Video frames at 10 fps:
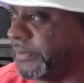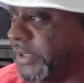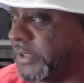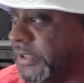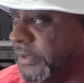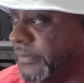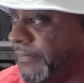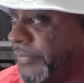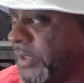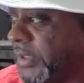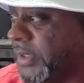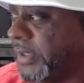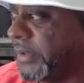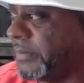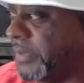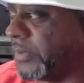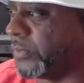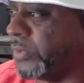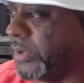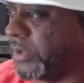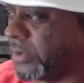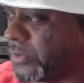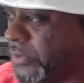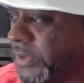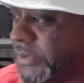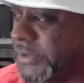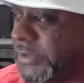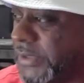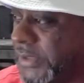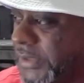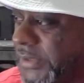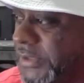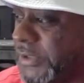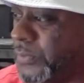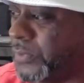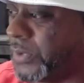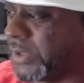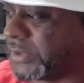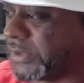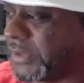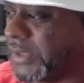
a big deal. But we are going to see just what